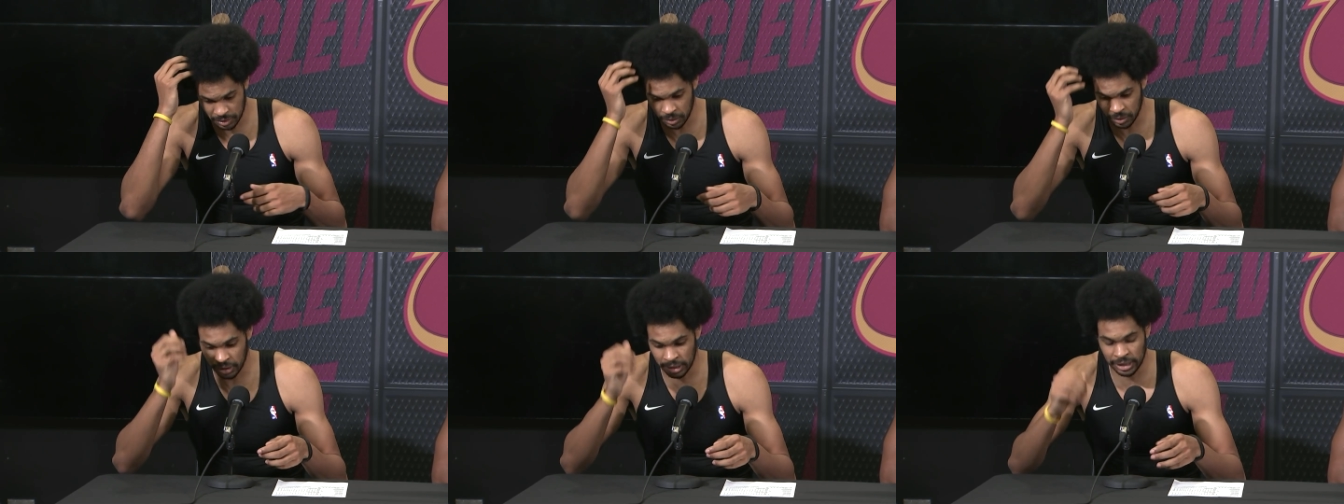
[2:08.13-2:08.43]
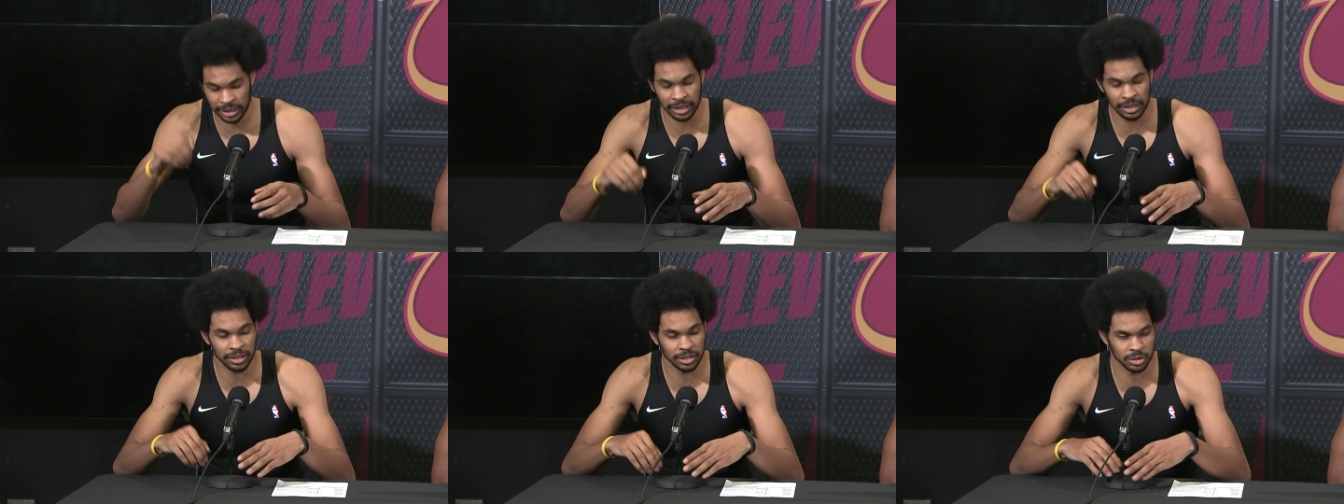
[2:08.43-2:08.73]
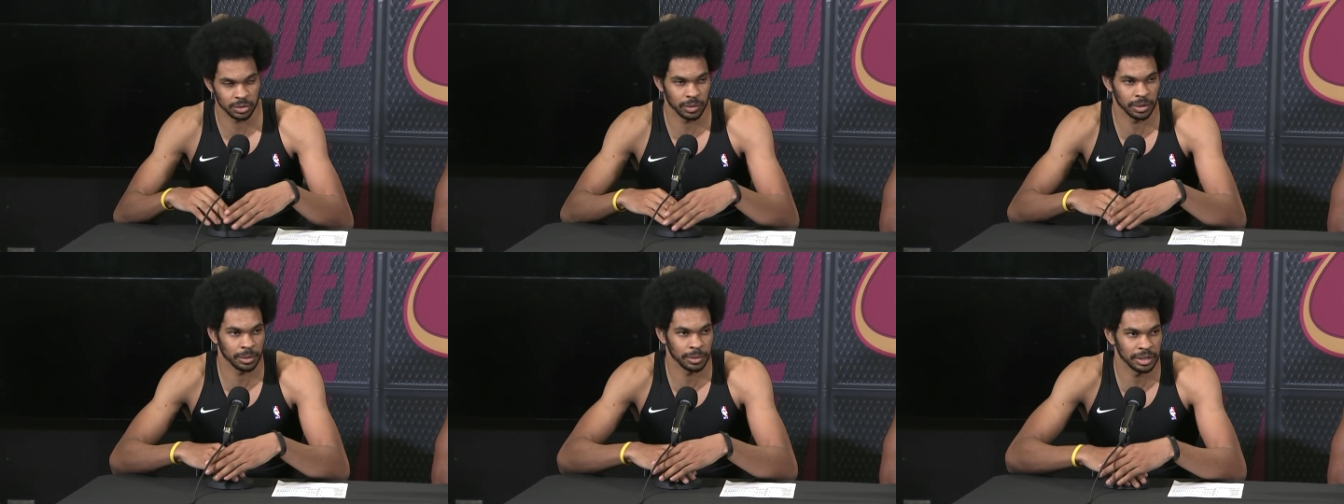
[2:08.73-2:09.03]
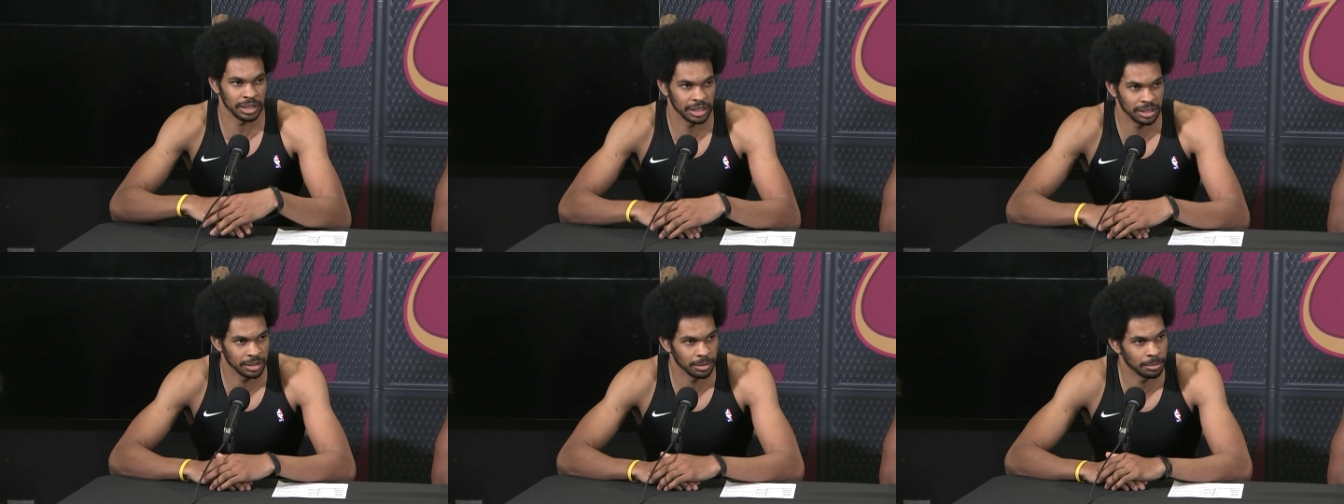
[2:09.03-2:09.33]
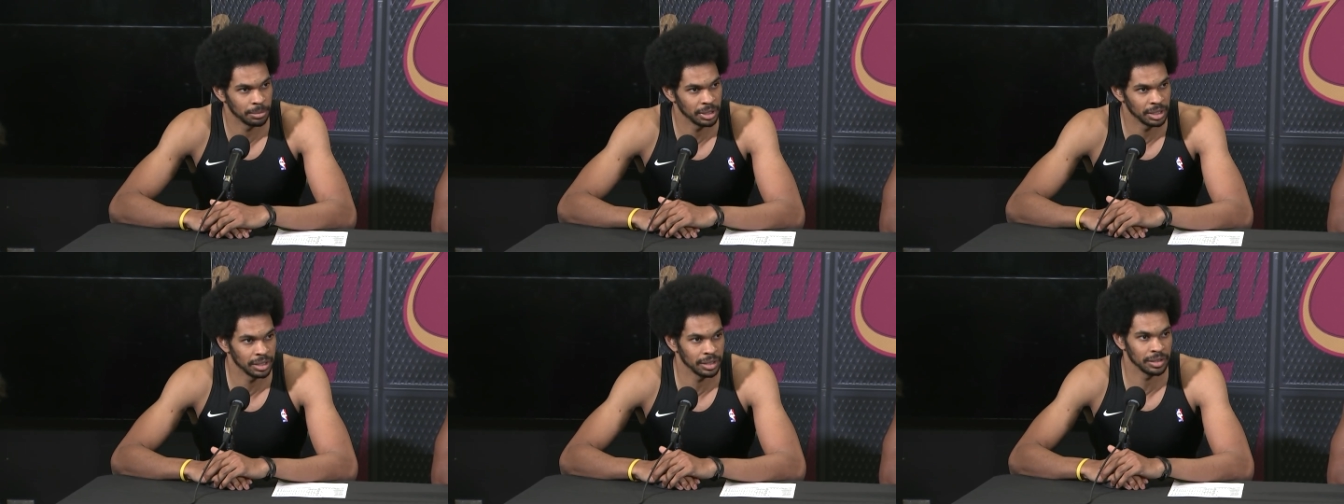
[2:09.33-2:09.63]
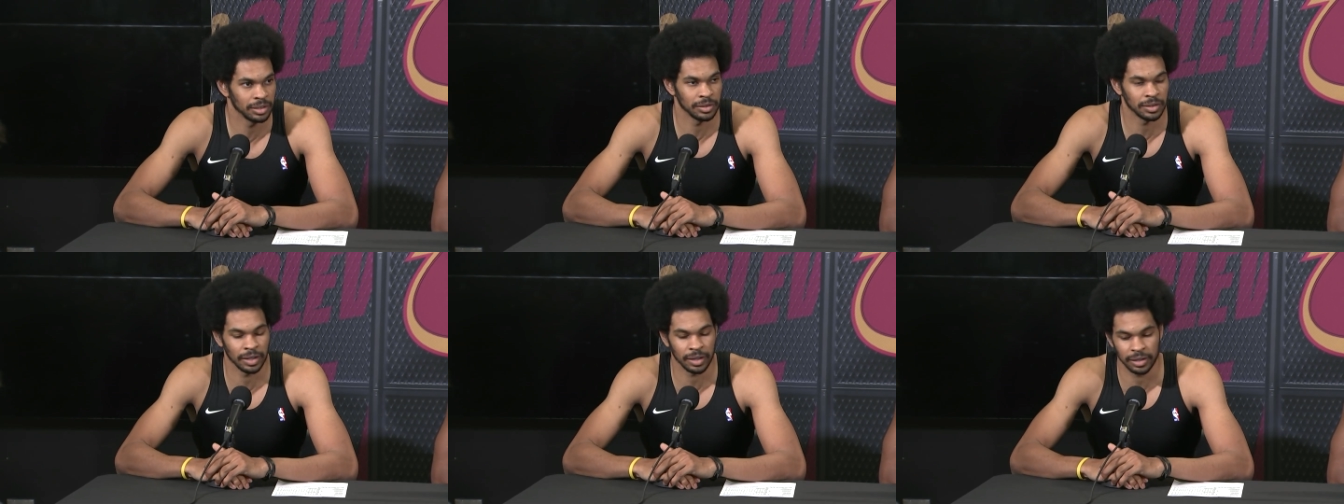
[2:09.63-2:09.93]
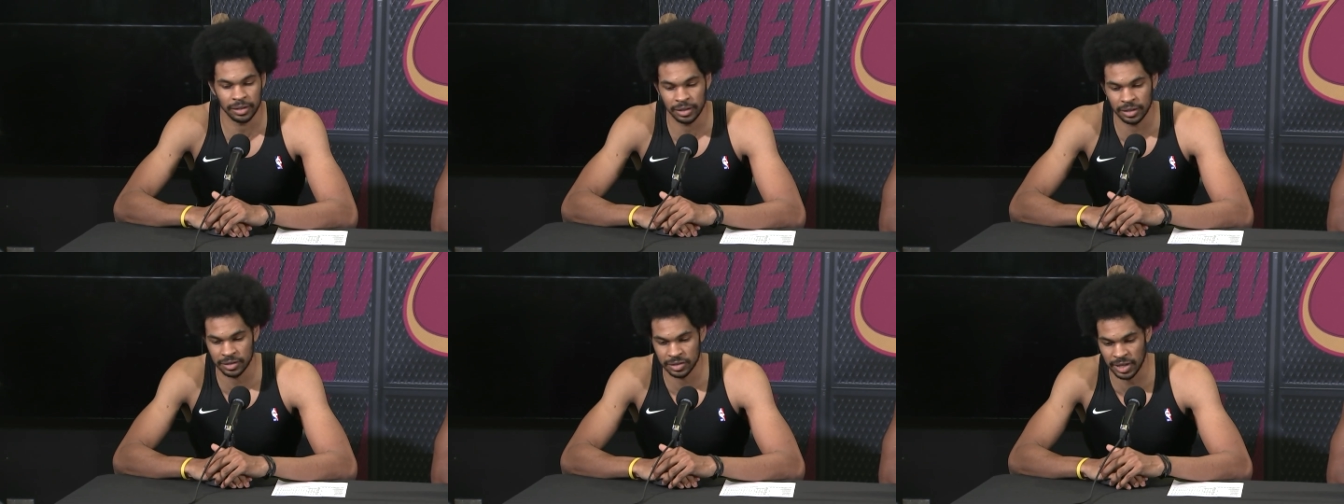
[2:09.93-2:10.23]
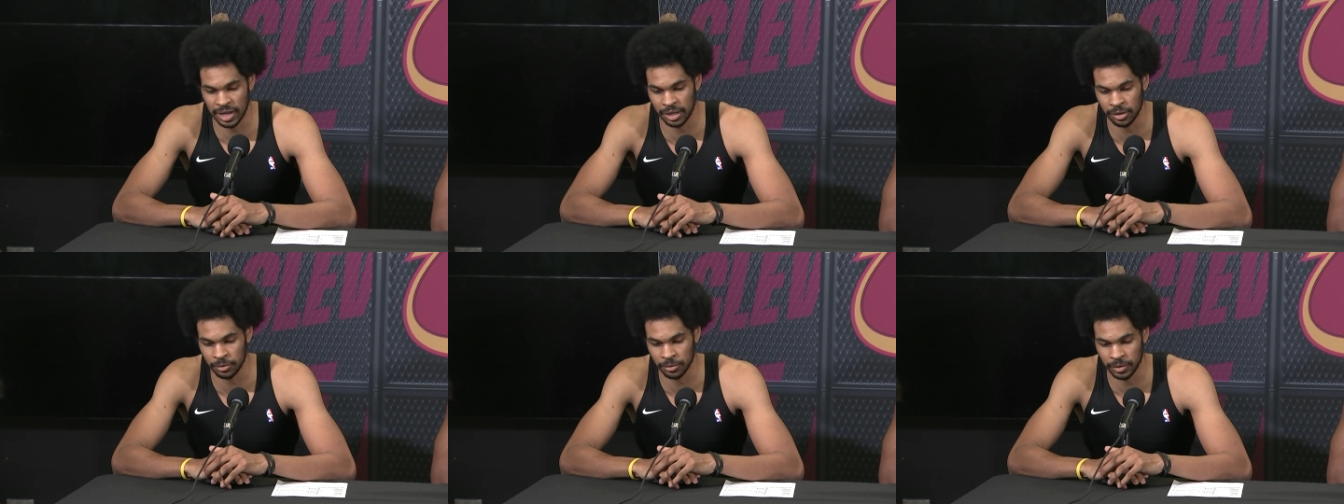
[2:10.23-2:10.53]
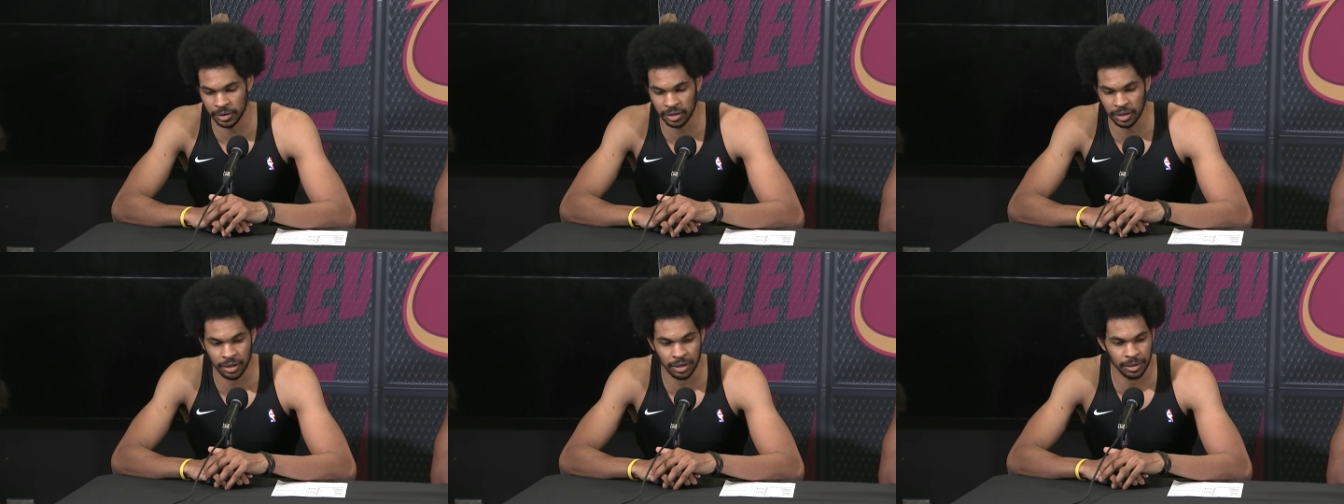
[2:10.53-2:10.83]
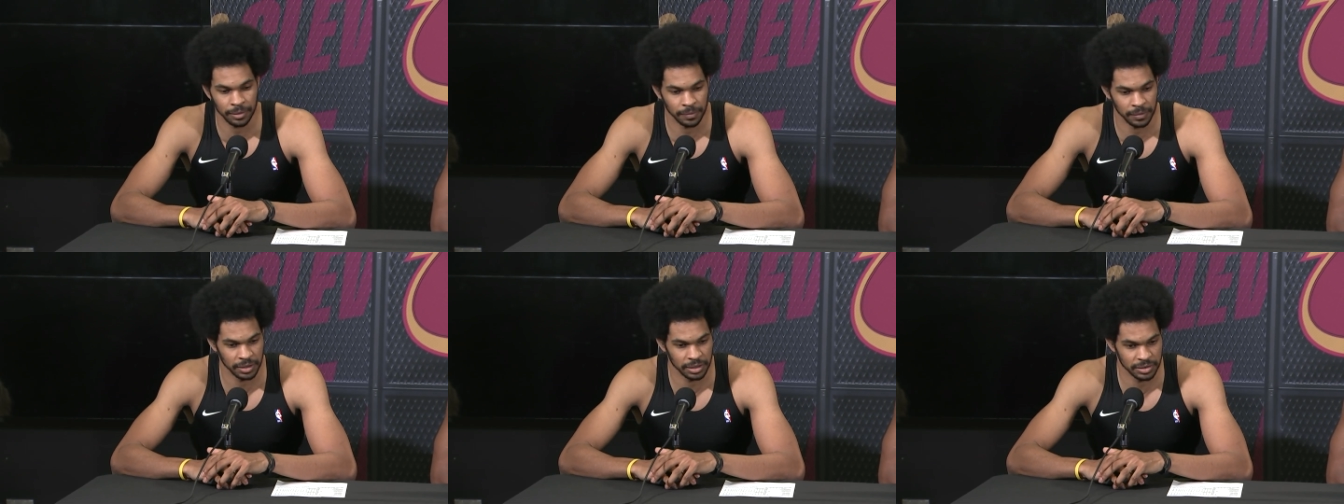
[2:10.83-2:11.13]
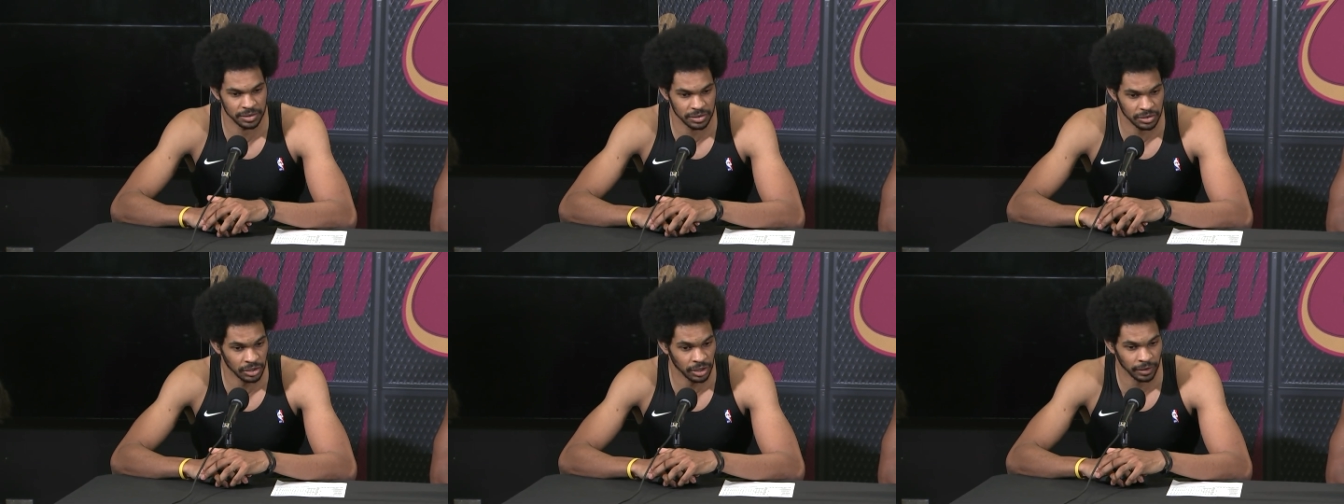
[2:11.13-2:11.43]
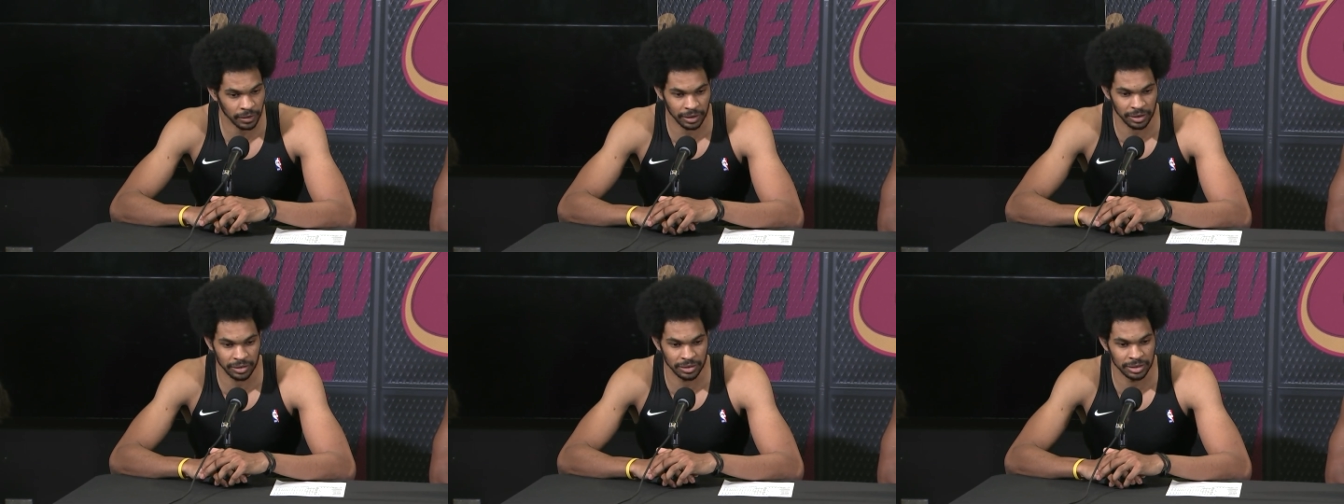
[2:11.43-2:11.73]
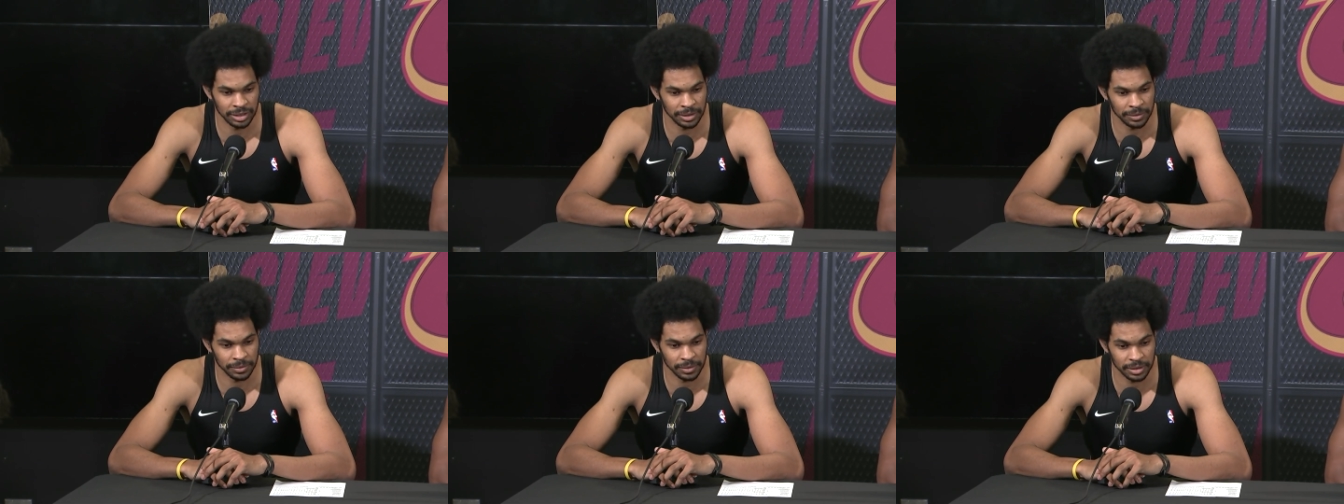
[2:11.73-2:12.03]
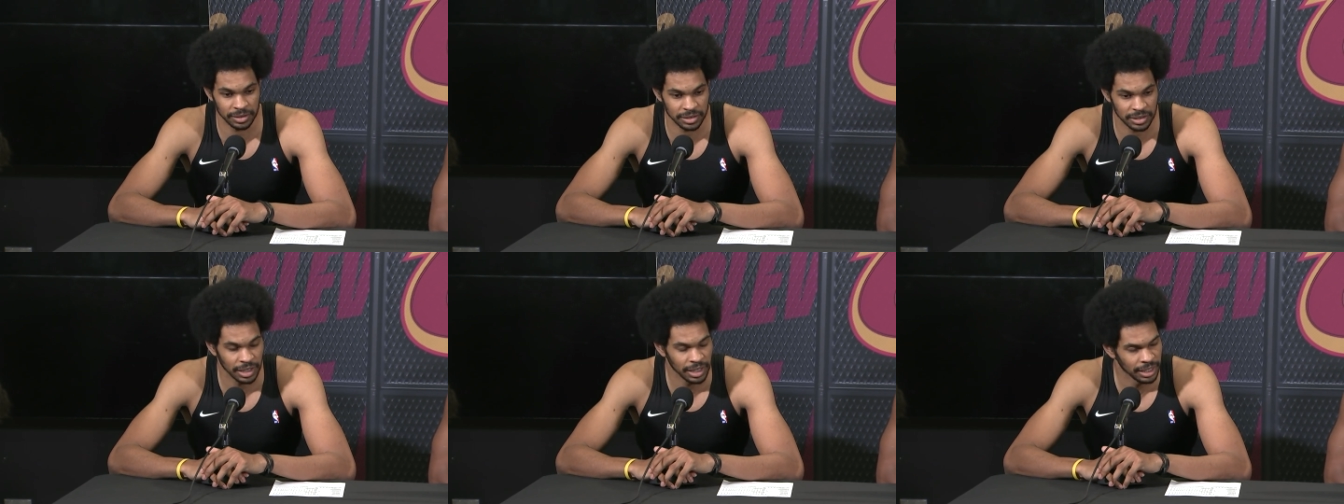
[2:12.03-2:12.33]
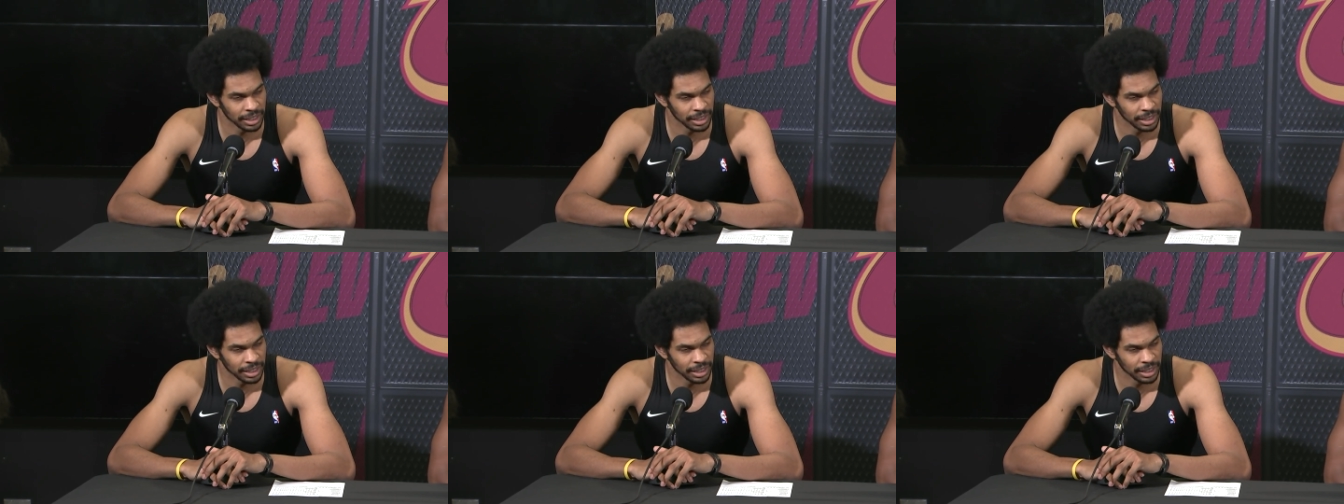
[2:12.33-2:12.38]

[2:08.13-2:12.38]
getting us where we need to be, telling us how to run the offense, talking on defense,